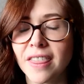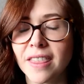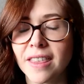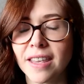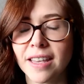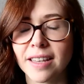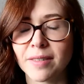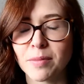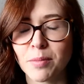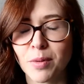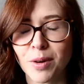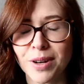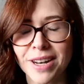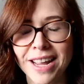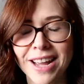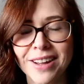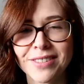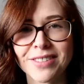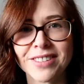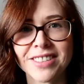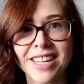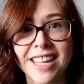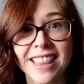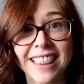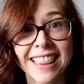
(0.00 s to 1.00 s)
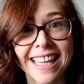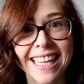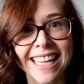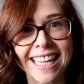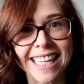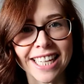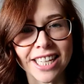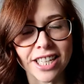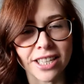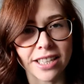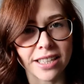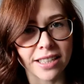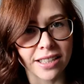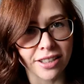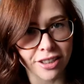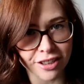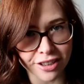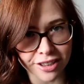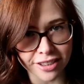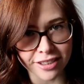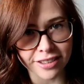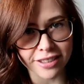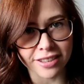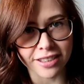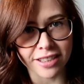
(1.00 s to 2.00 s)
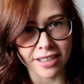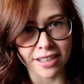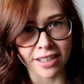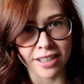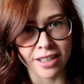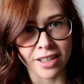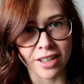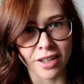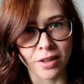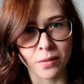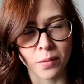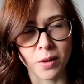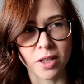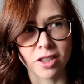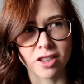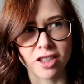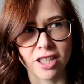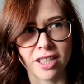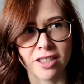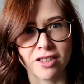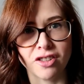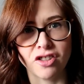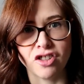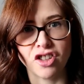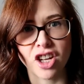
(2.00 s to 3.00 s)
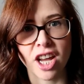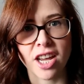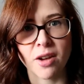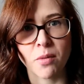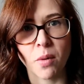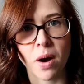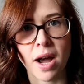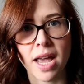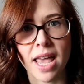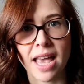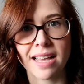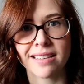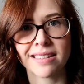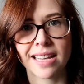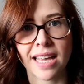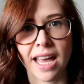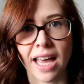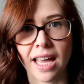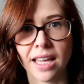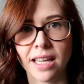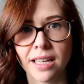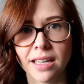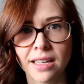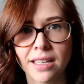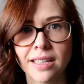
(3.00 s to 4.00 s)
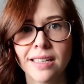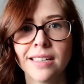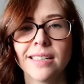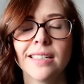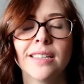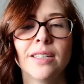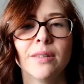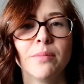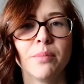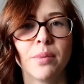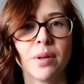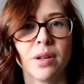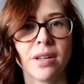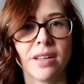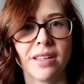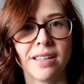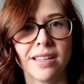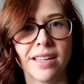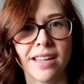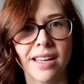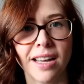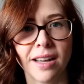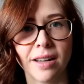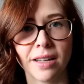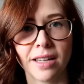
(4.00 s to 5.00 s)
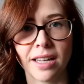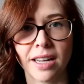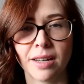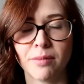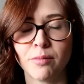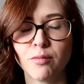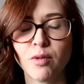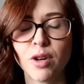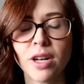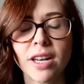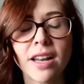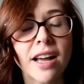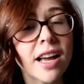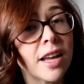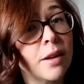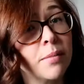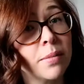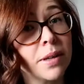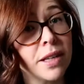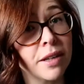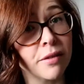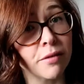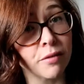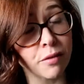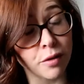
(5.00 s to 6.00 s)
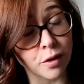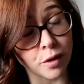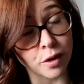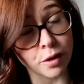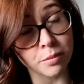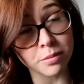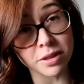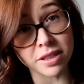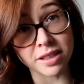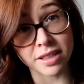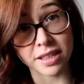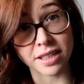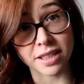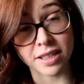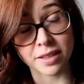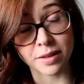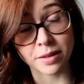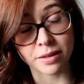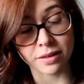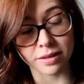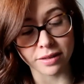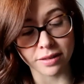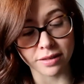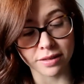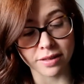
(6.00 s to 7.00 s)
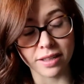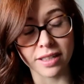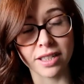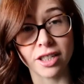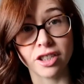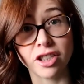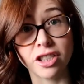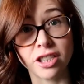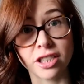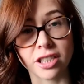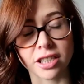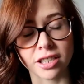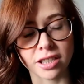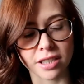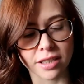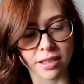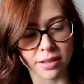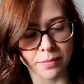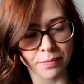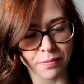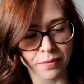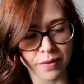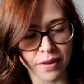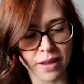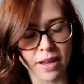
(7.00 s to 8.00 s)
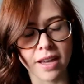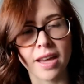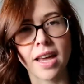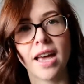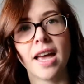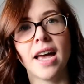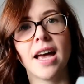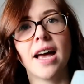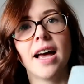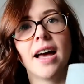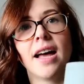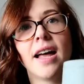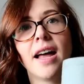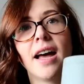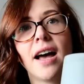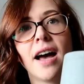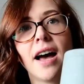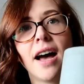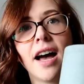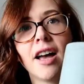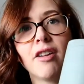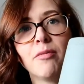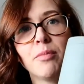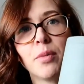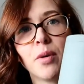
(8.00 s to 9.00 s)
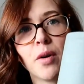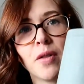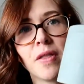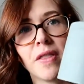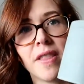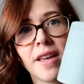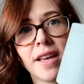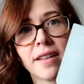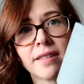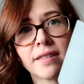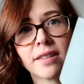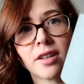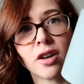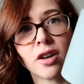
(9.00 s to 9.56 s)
it's pronounced, I think, Yusk, which is Jysk, but I am reliably informed that it's Yusk. I bought this